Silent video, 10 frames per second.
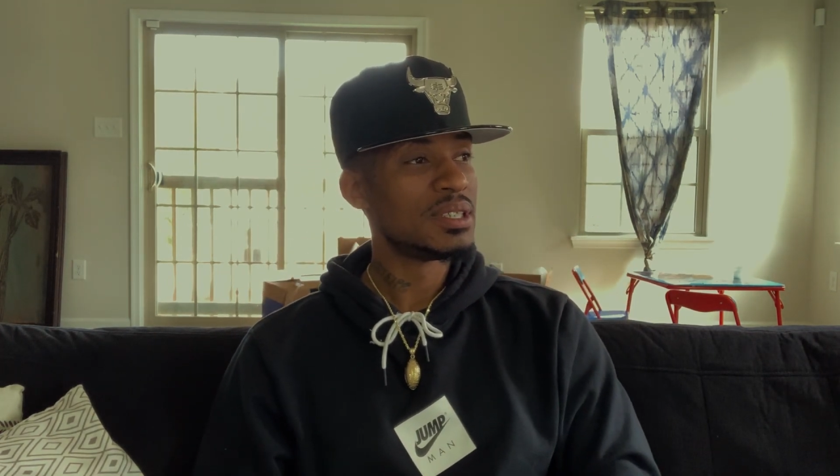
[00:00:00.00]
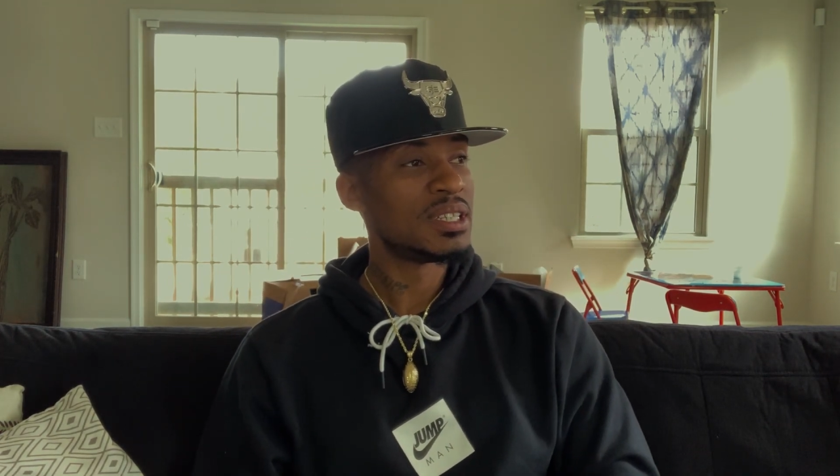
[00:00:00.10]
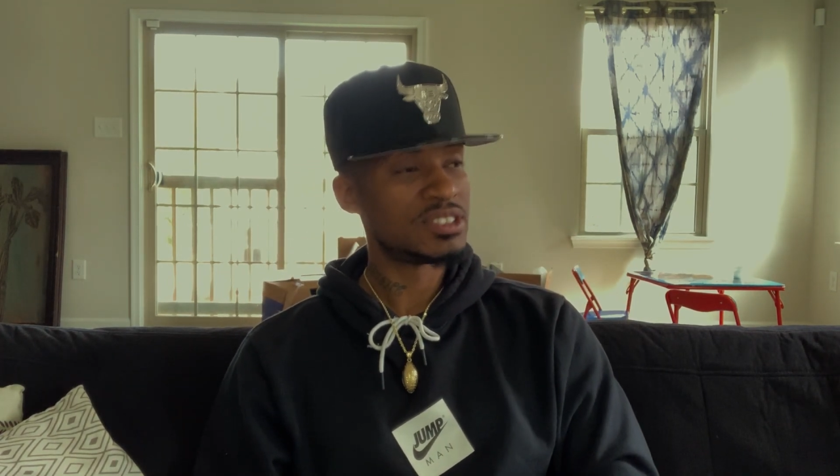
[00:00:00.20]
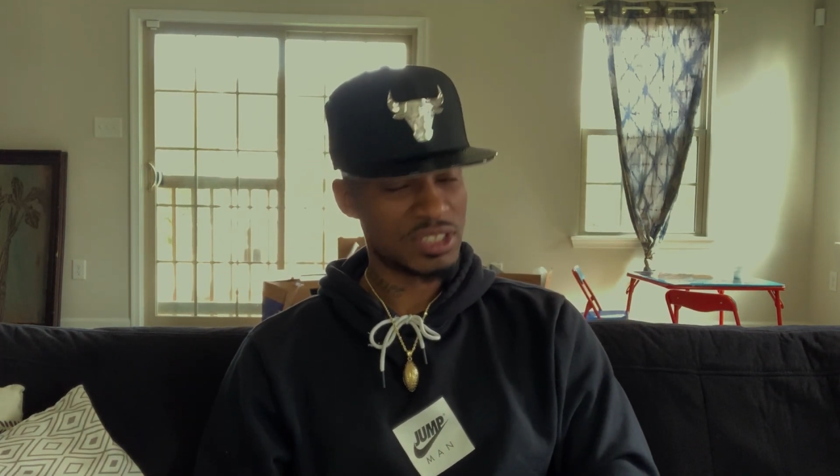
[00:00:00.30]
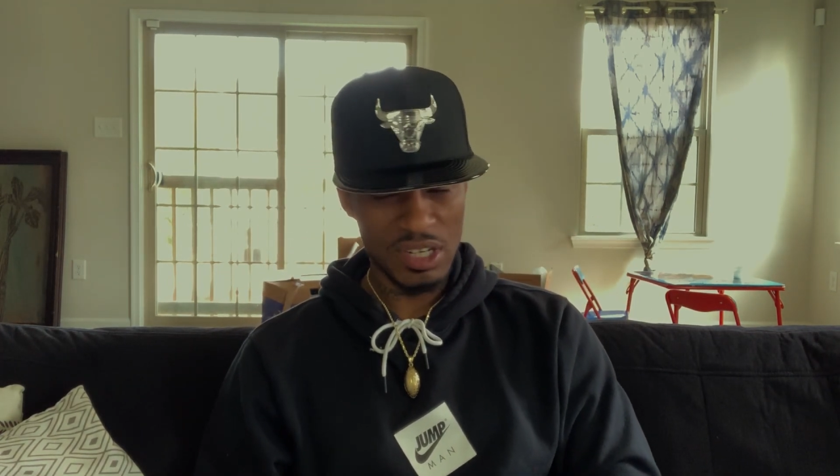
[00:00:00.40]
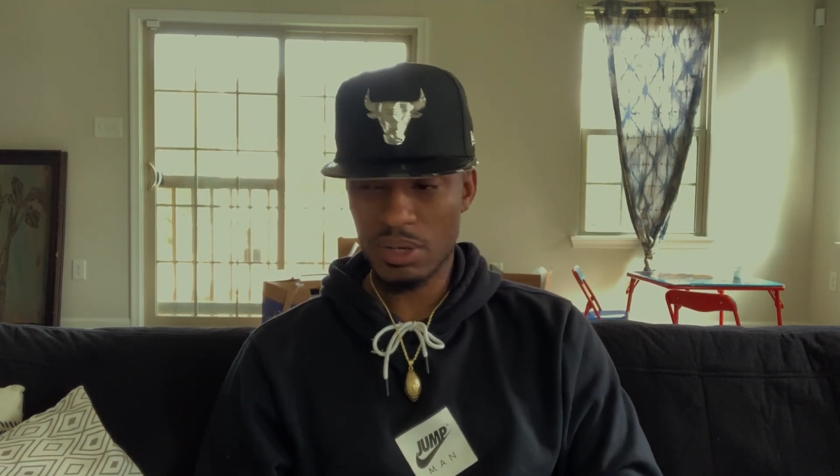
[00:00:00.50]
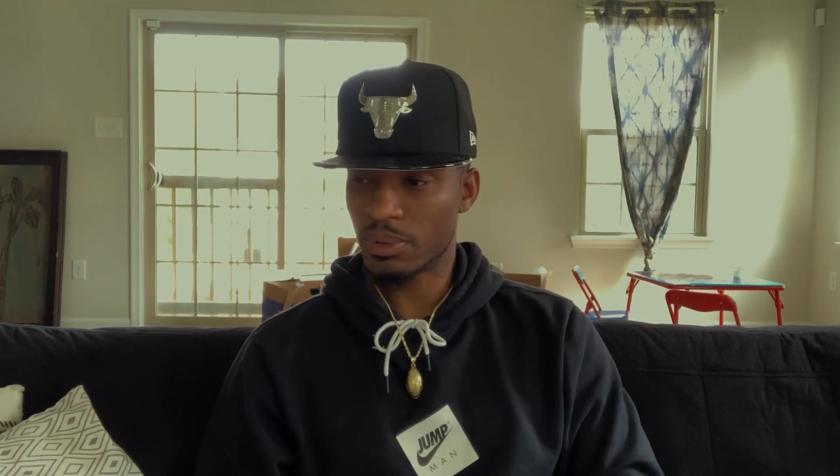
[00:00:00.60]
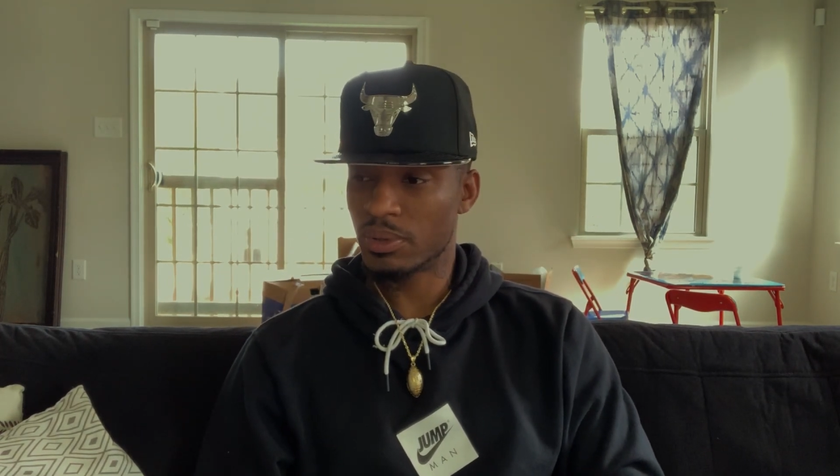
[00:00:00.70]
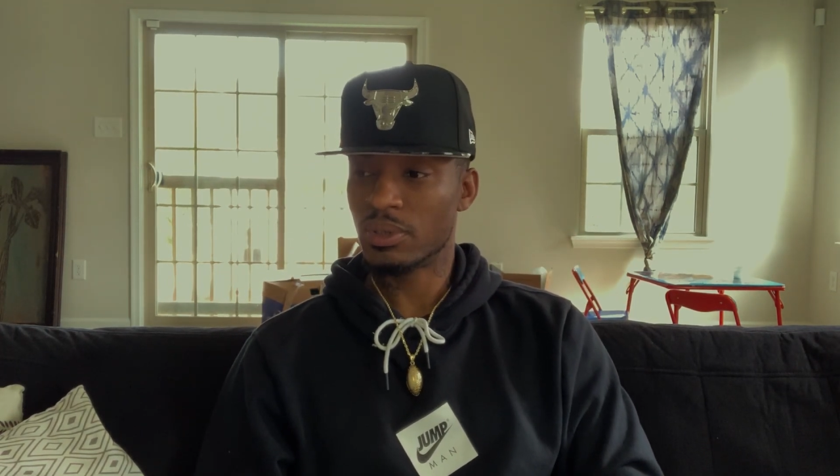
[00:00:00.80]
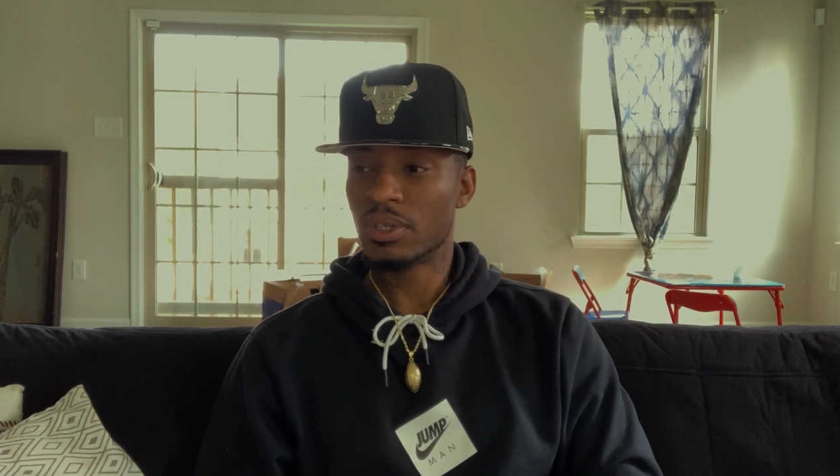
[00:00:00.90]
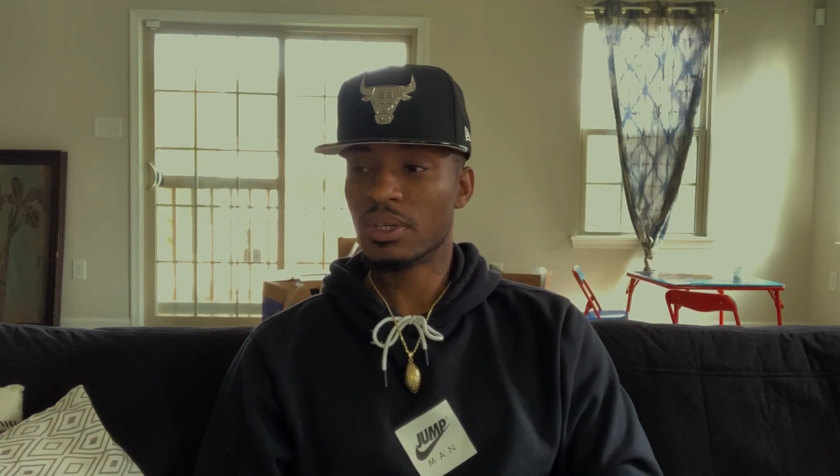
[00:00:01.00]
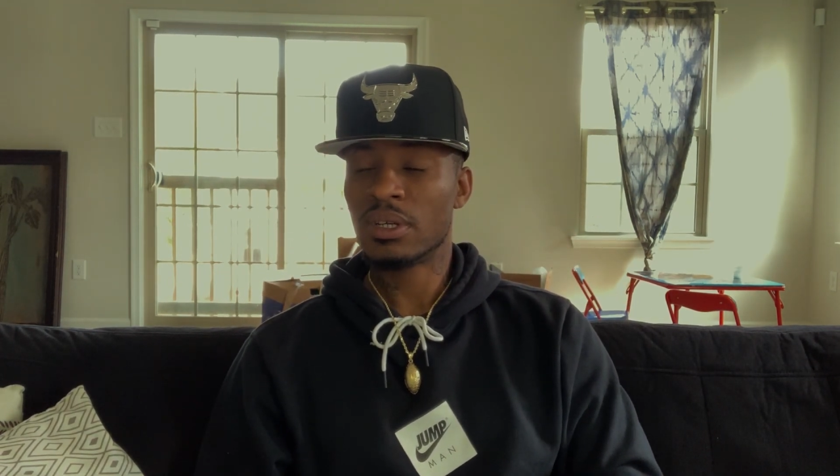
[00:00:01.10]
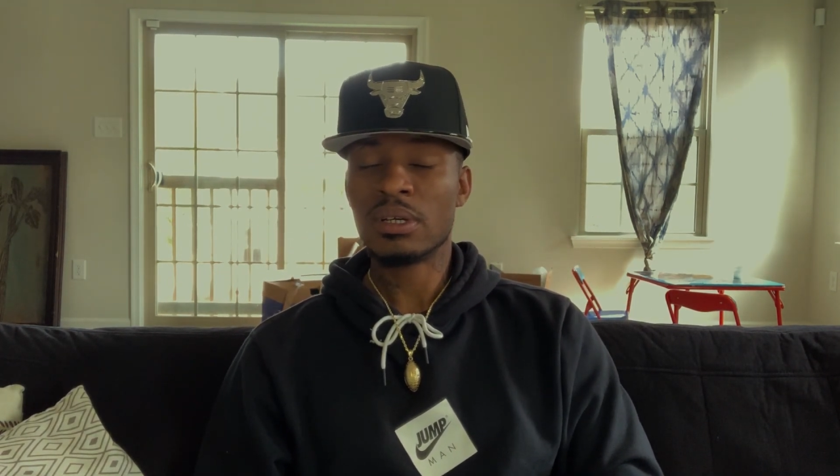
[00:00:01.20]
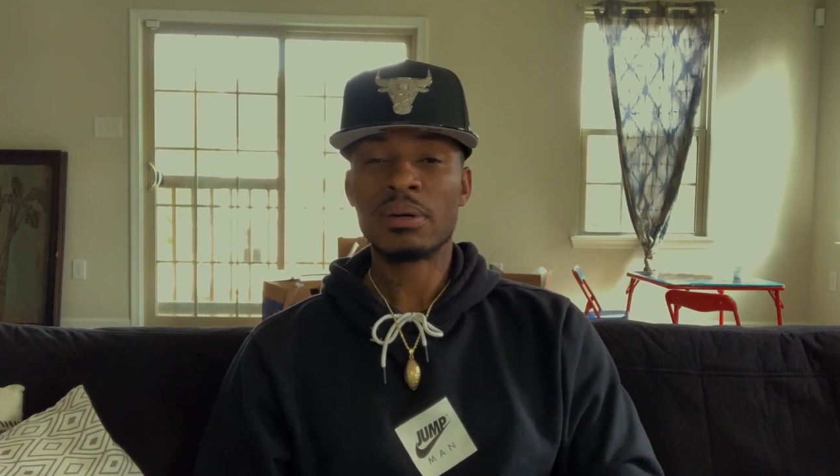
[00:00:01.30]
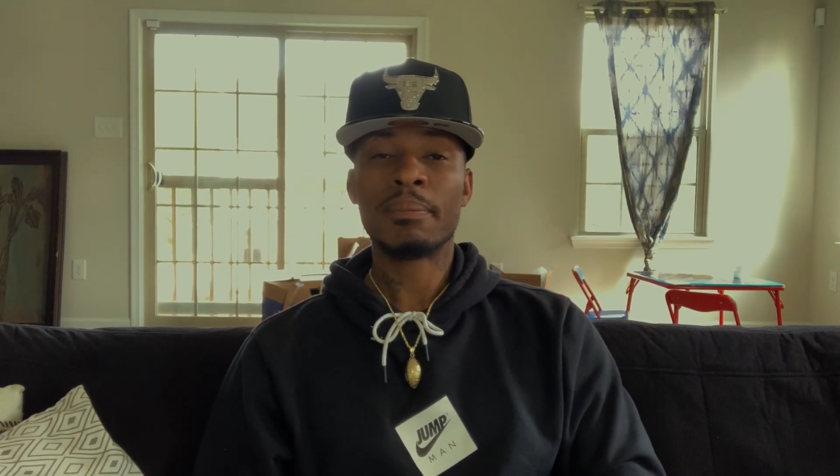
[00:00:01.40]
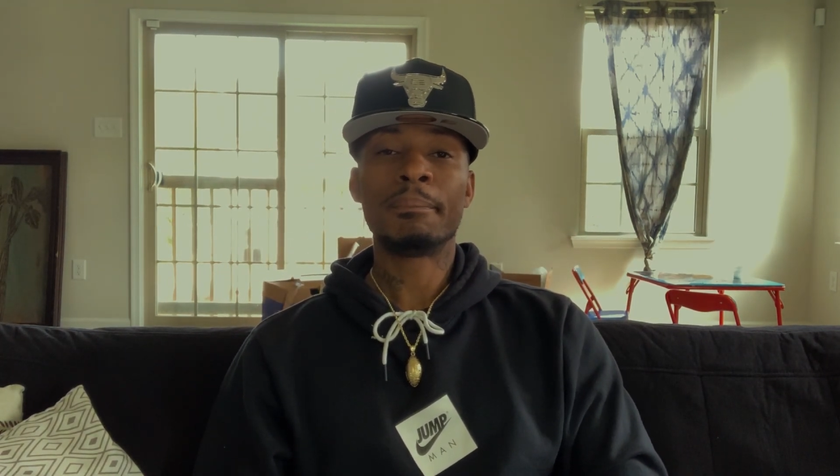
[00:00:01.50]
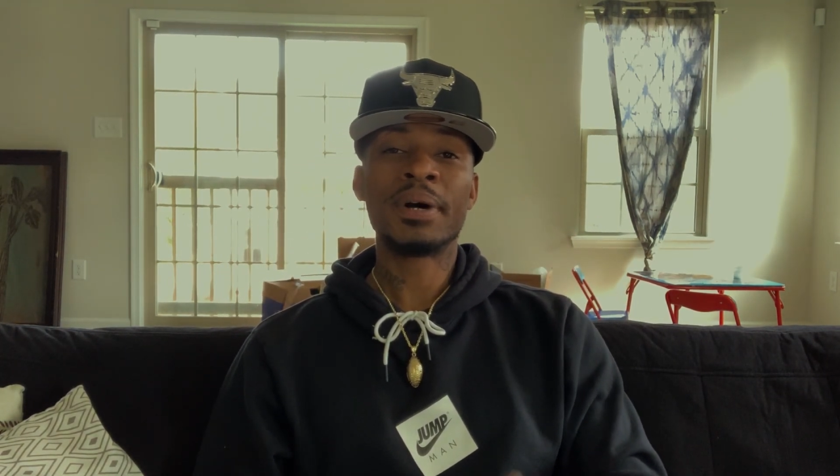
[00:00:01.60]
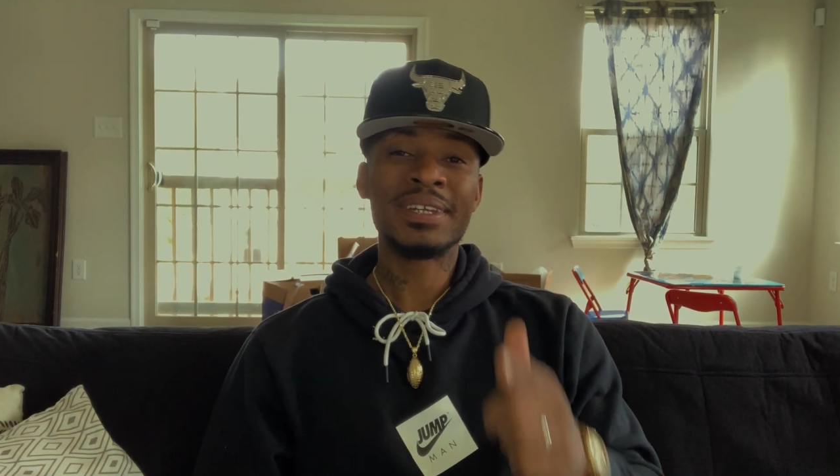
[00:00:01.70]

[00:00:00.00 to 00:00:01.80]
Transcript: That's terrible. But